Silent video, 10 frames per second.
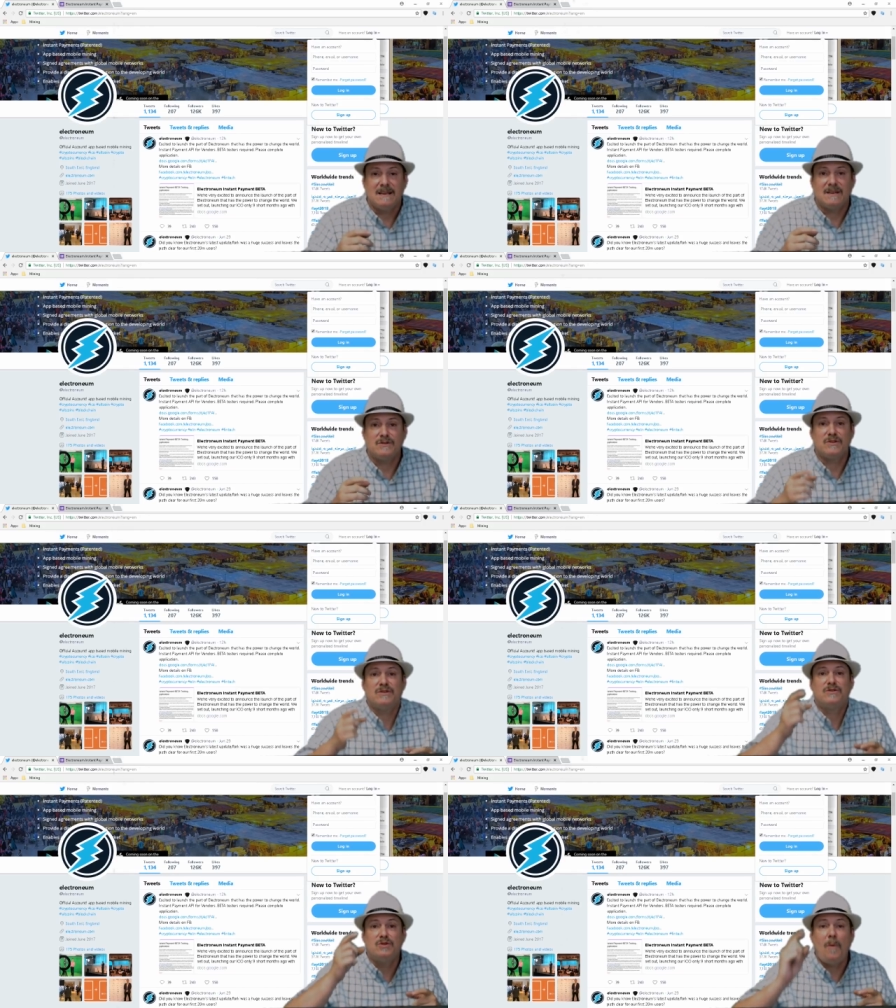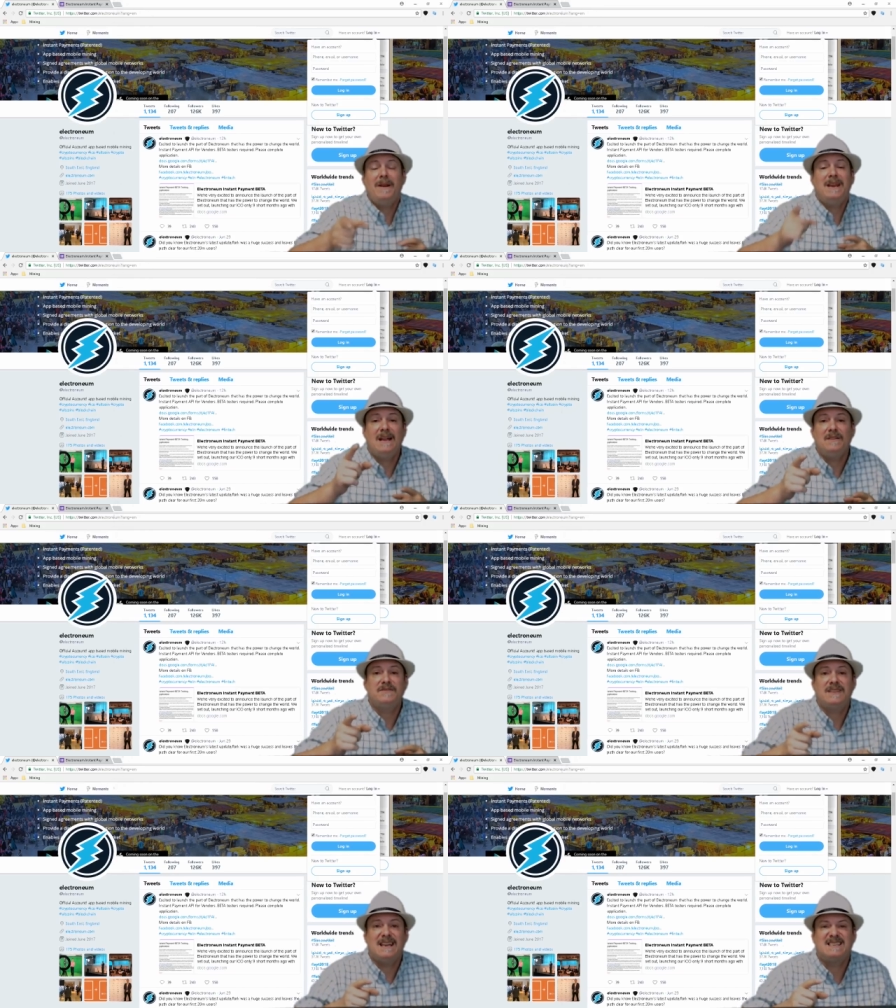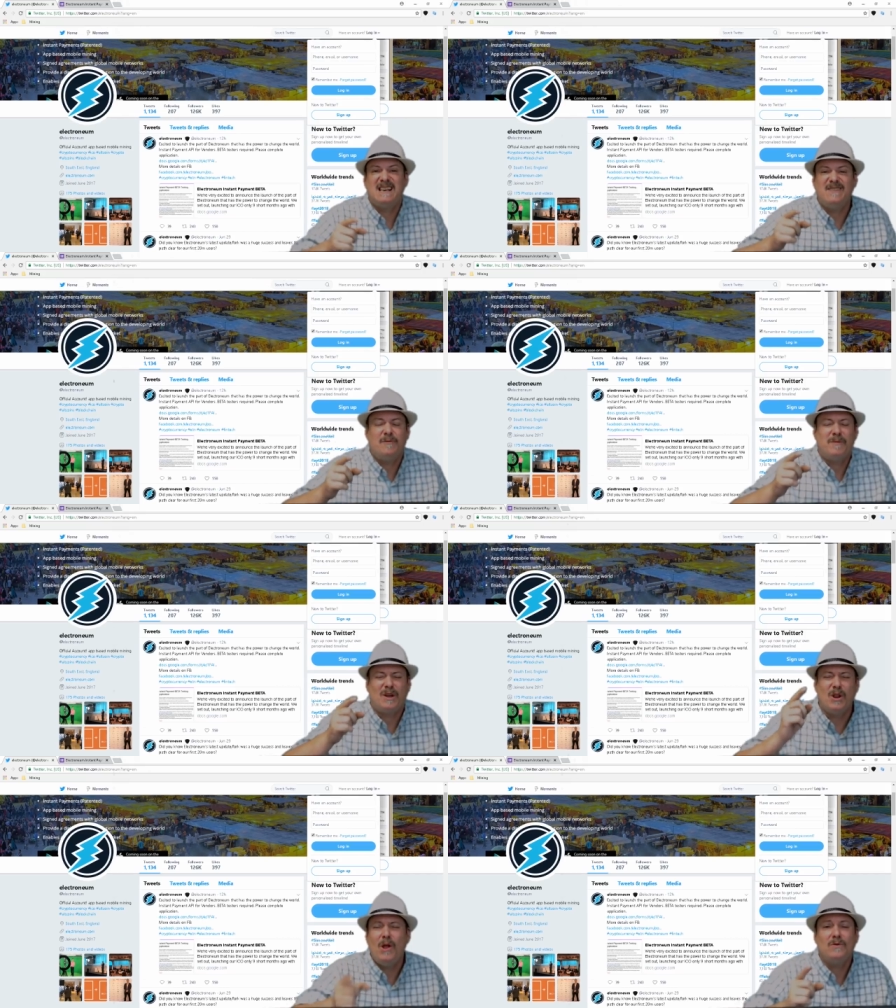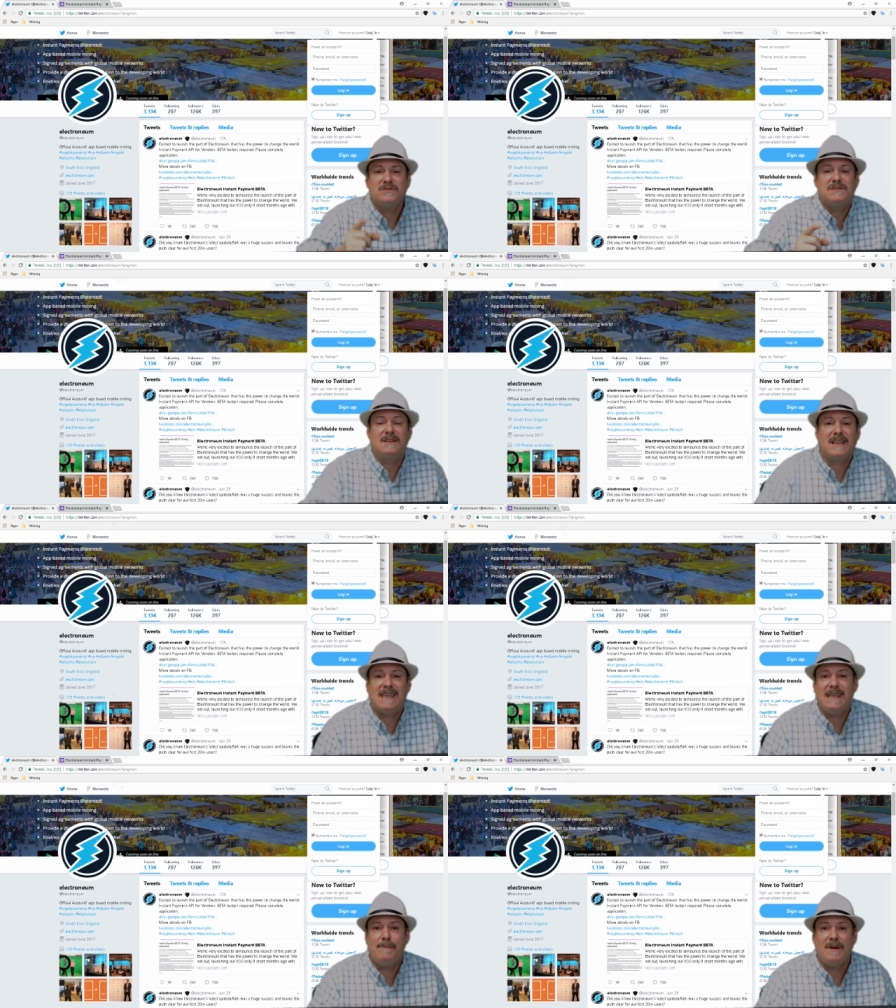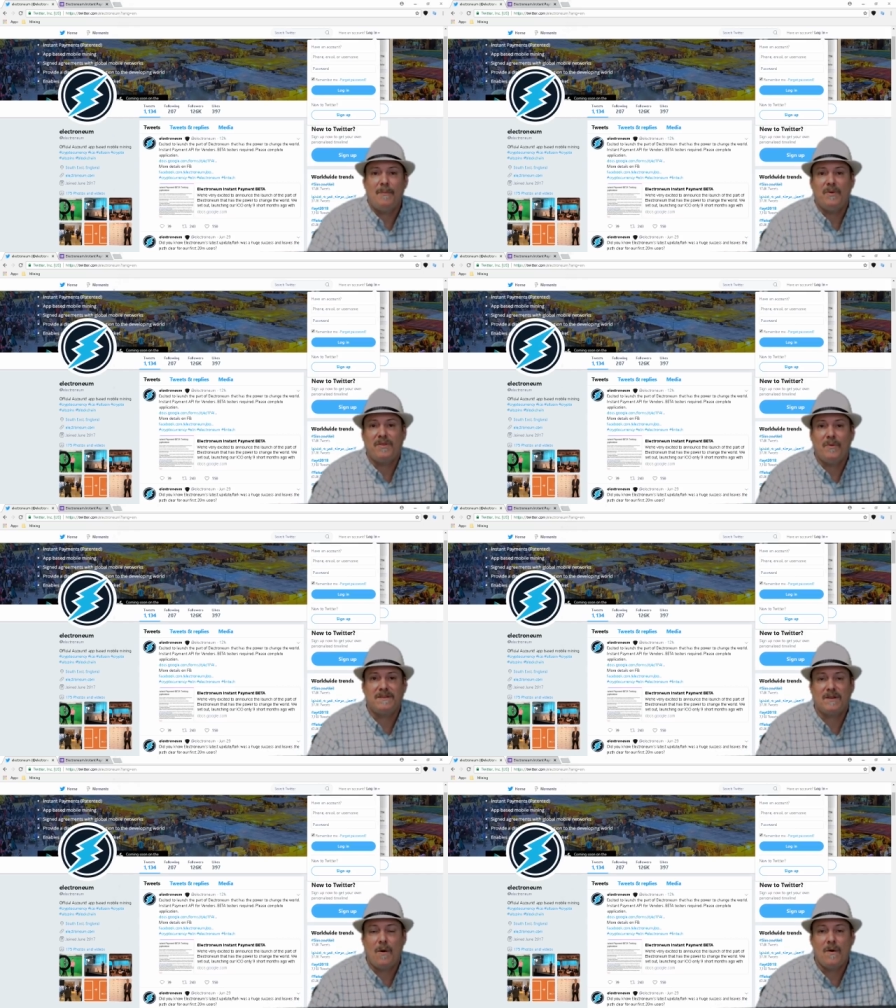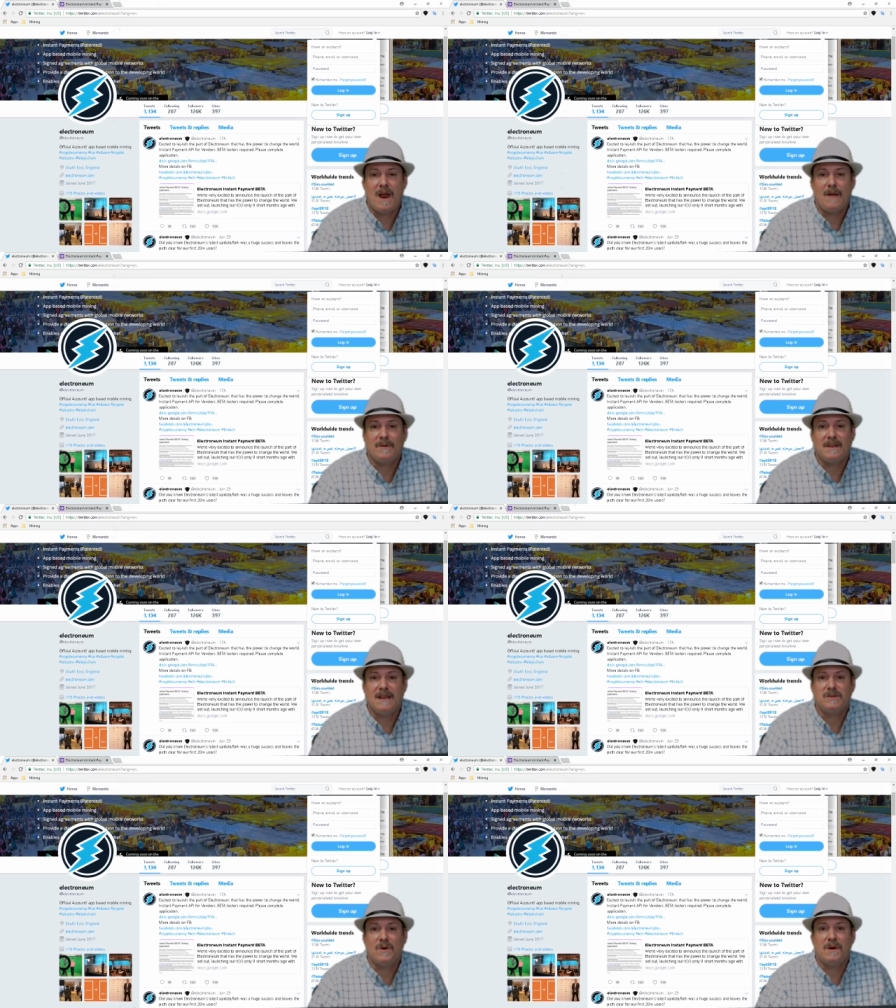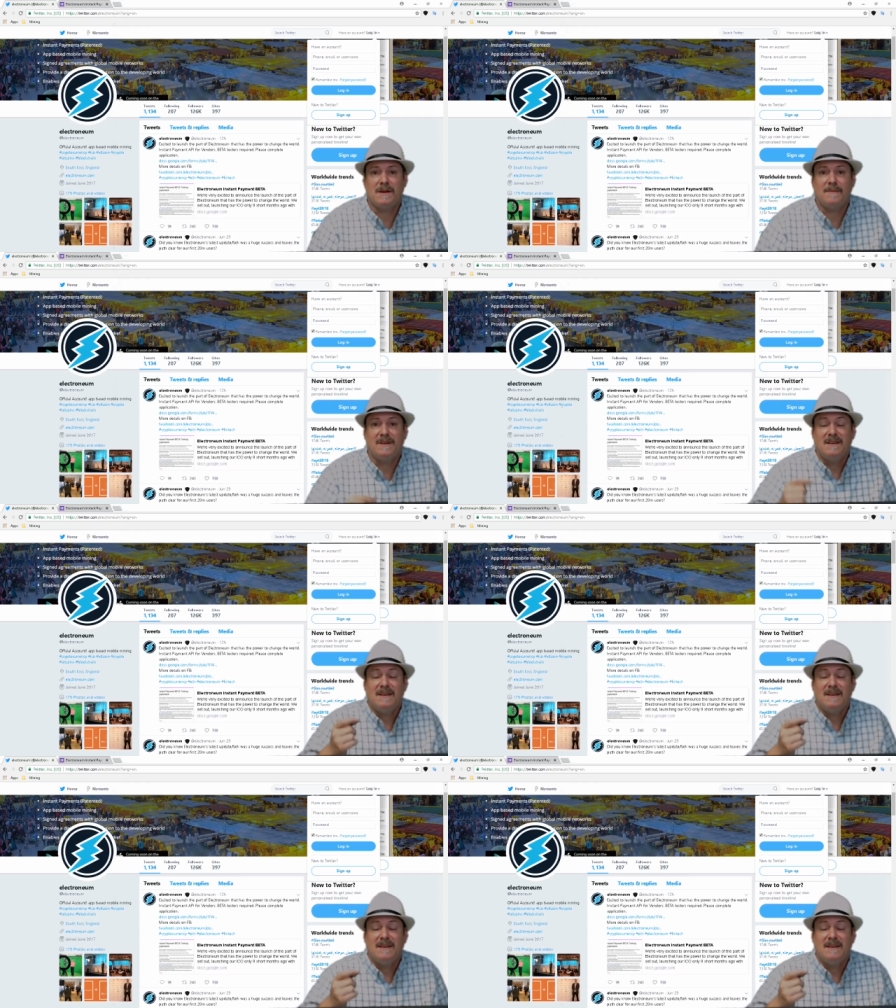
Because there's nobody else that's going to even be close to keeping up with what's going on with Electroneum.